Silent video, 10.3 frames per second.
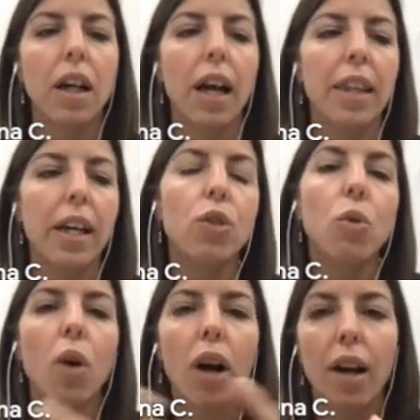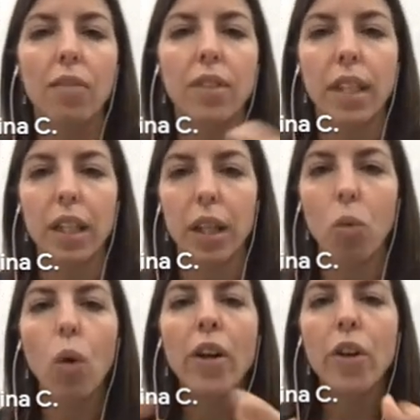And then you have the
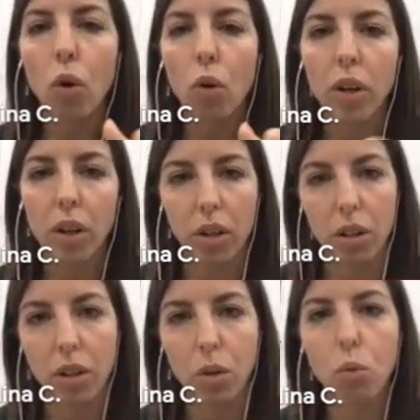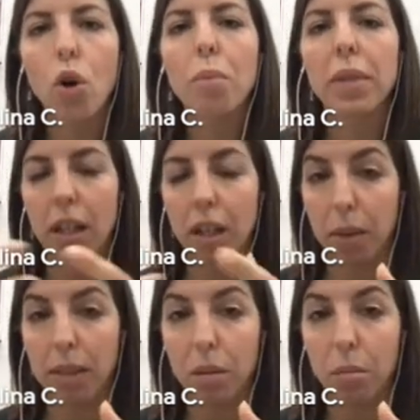well-known warm dark
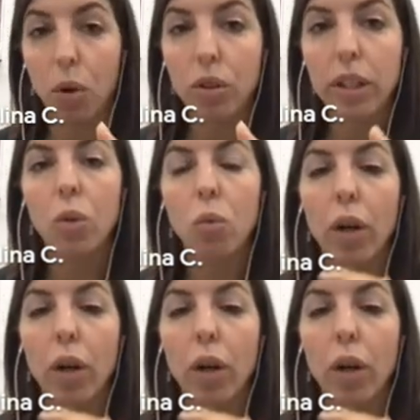matter model,